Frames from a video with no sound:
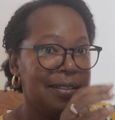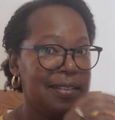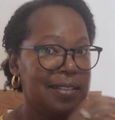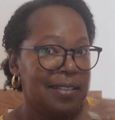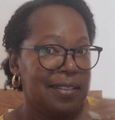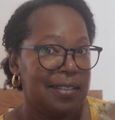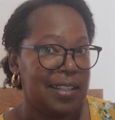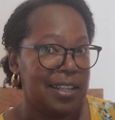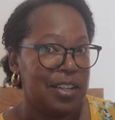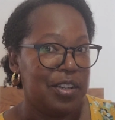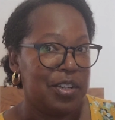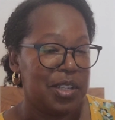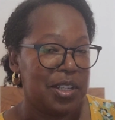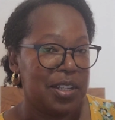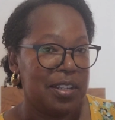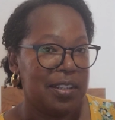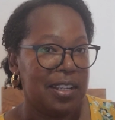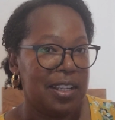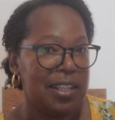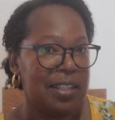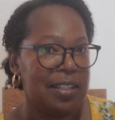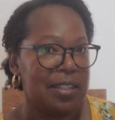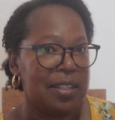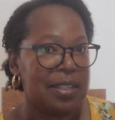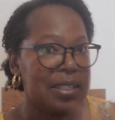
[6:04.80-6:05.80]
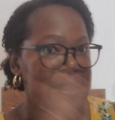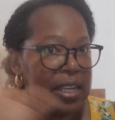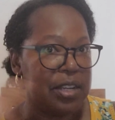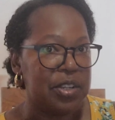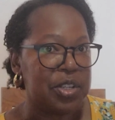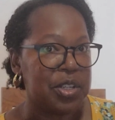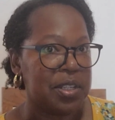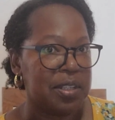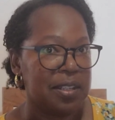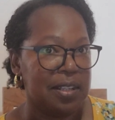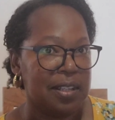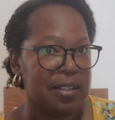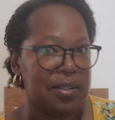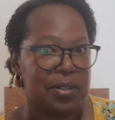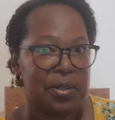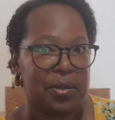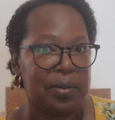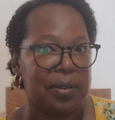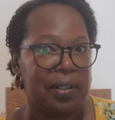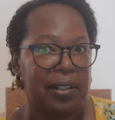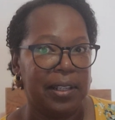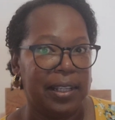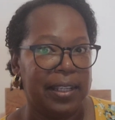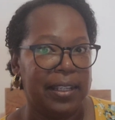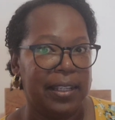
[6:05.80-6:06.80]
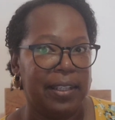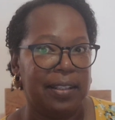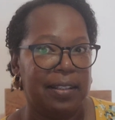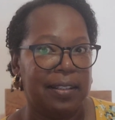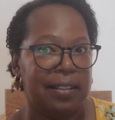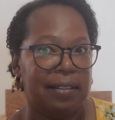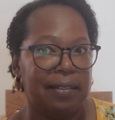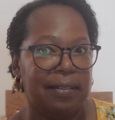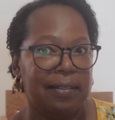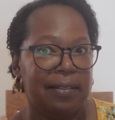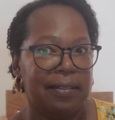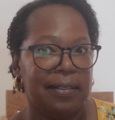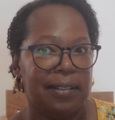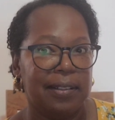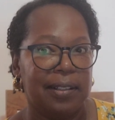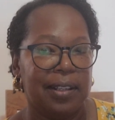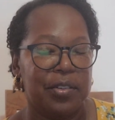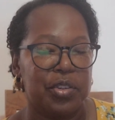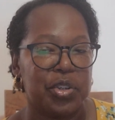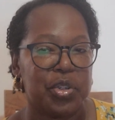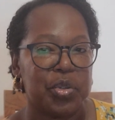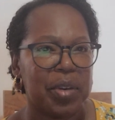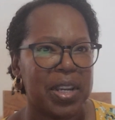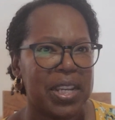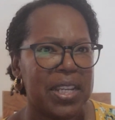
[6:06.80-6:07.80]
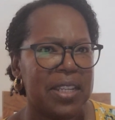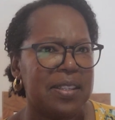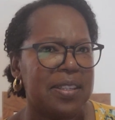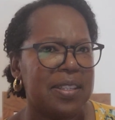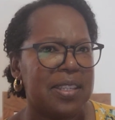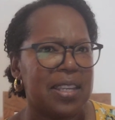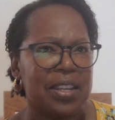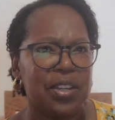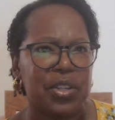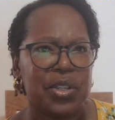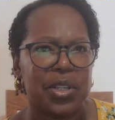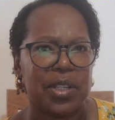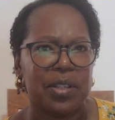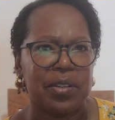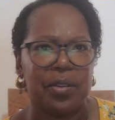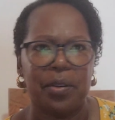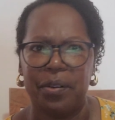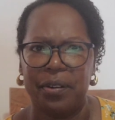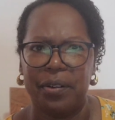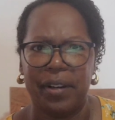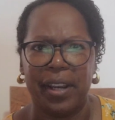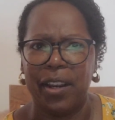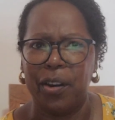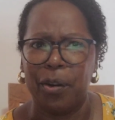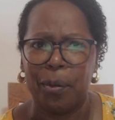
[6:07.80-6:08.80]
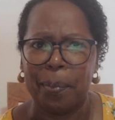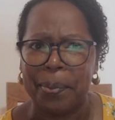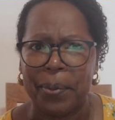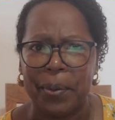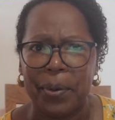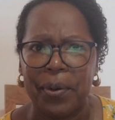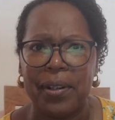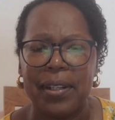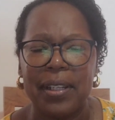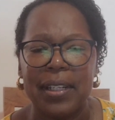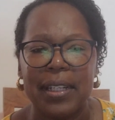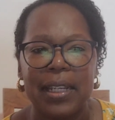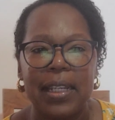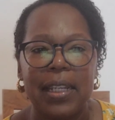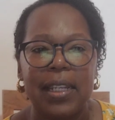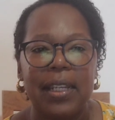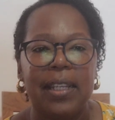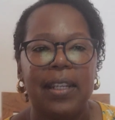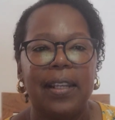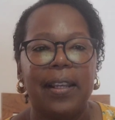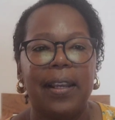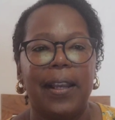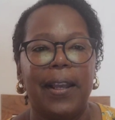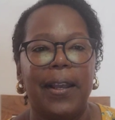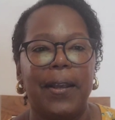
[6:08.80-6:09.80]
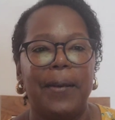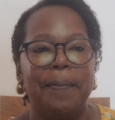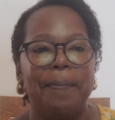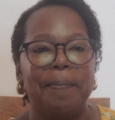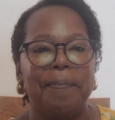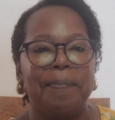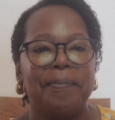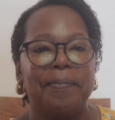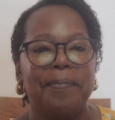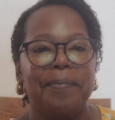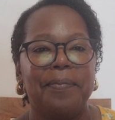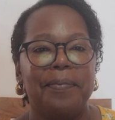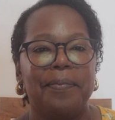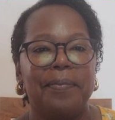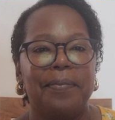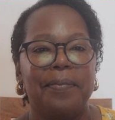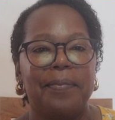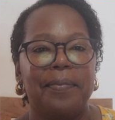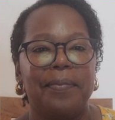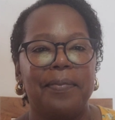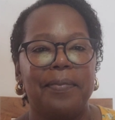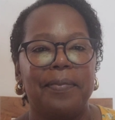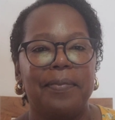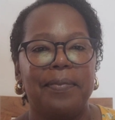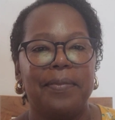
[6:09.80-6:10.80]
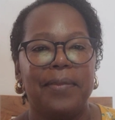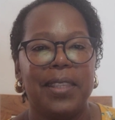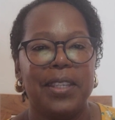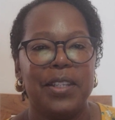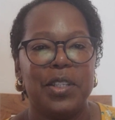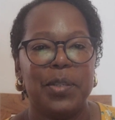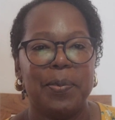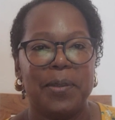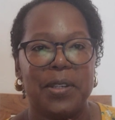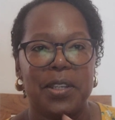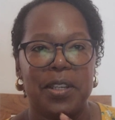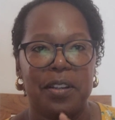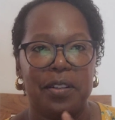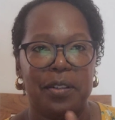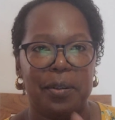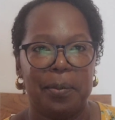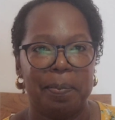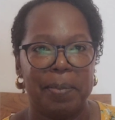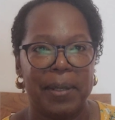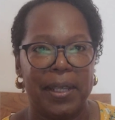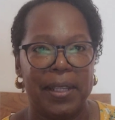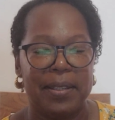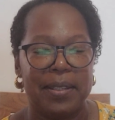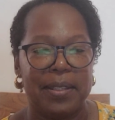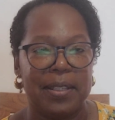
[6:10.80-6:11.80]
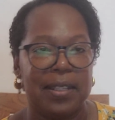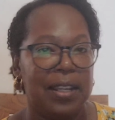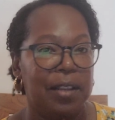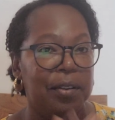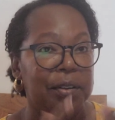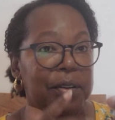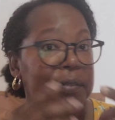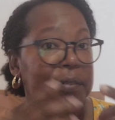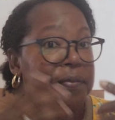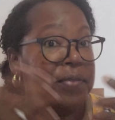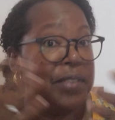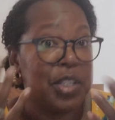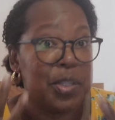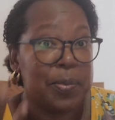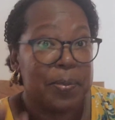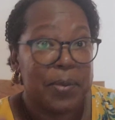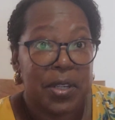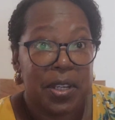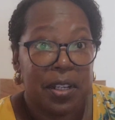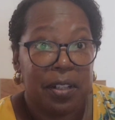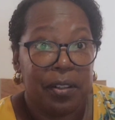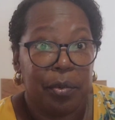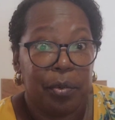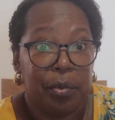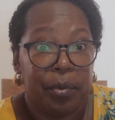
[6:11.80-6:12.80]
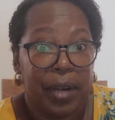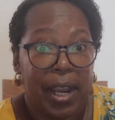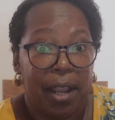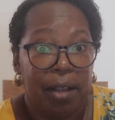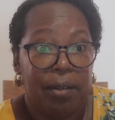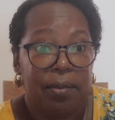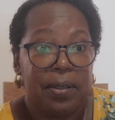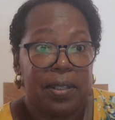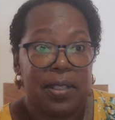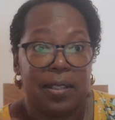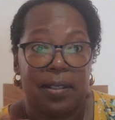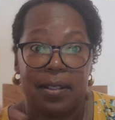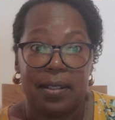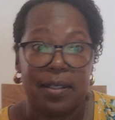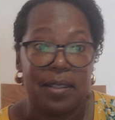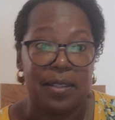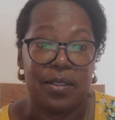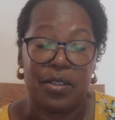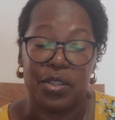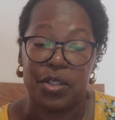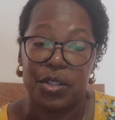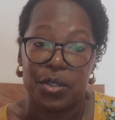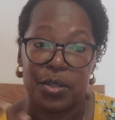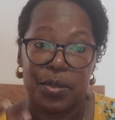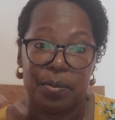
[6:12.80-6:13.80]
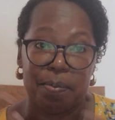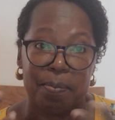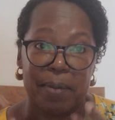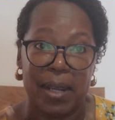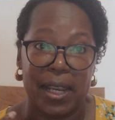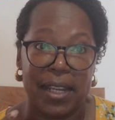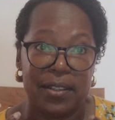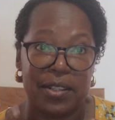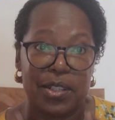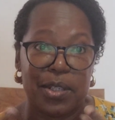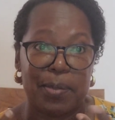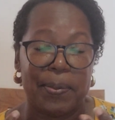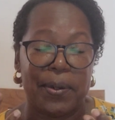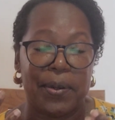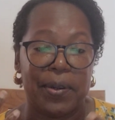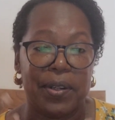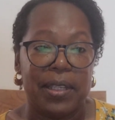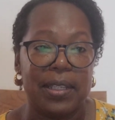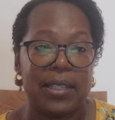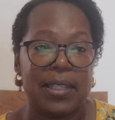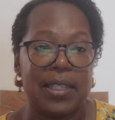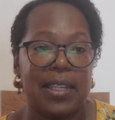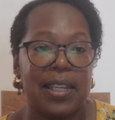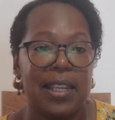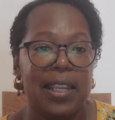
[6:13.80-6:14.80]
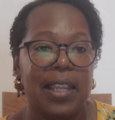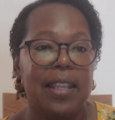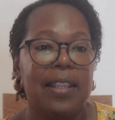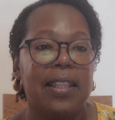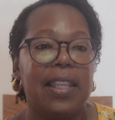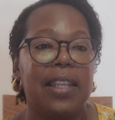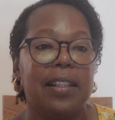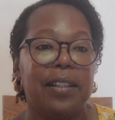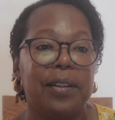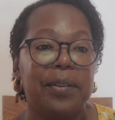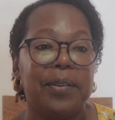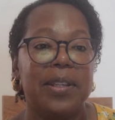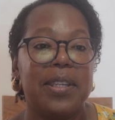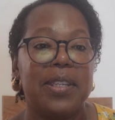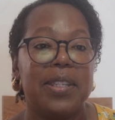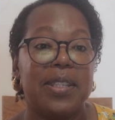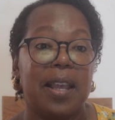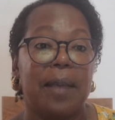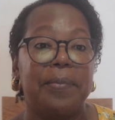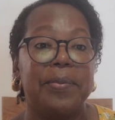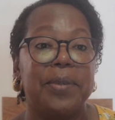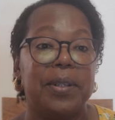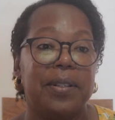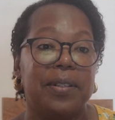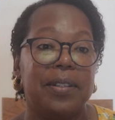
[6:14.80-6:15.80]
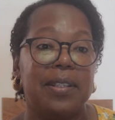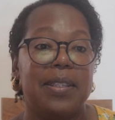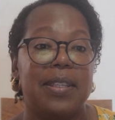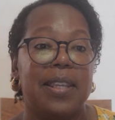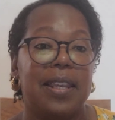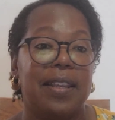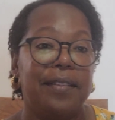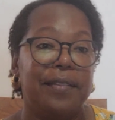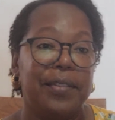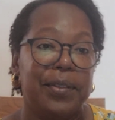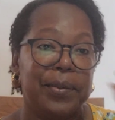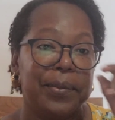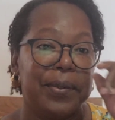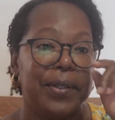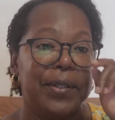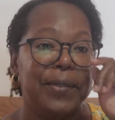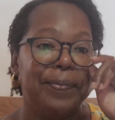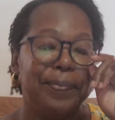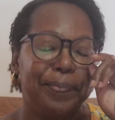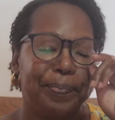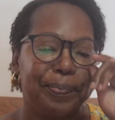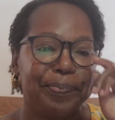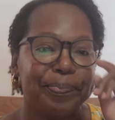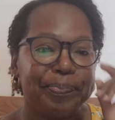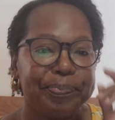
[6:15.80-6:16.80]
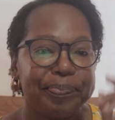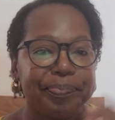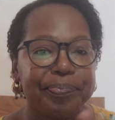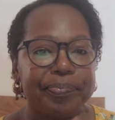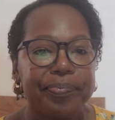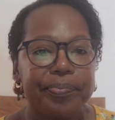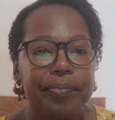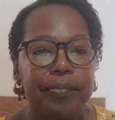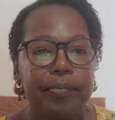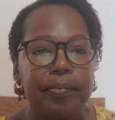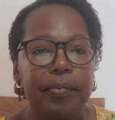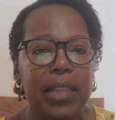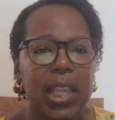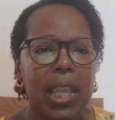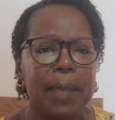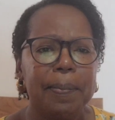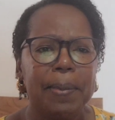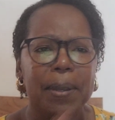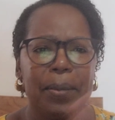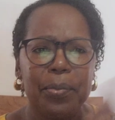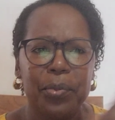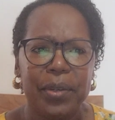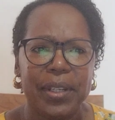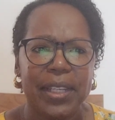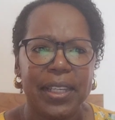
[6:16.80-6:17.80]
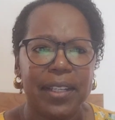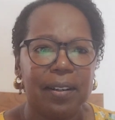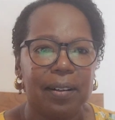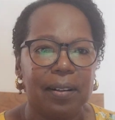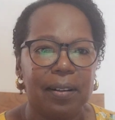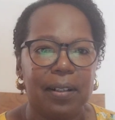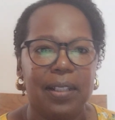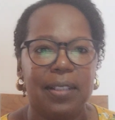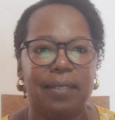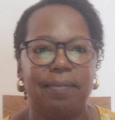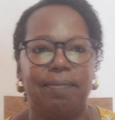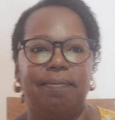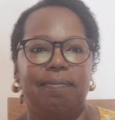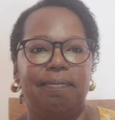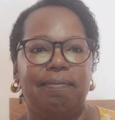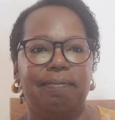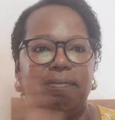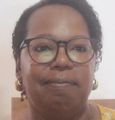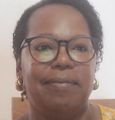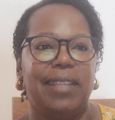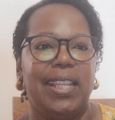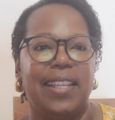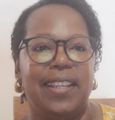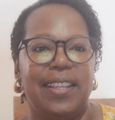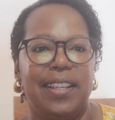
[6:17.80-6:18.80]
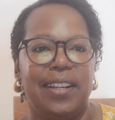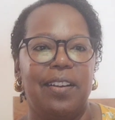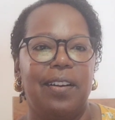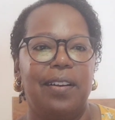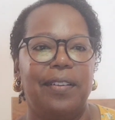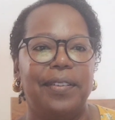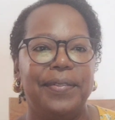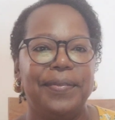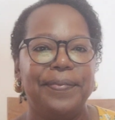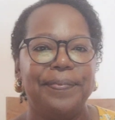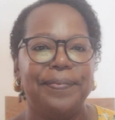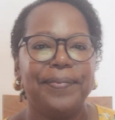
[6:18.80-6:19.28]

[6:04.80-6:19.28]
station, and the station is sort of like a train station or airport. Um, this particular bus, now this particular route, this is just my experience, they literally stopped on the side of the road, and people would get on and get off.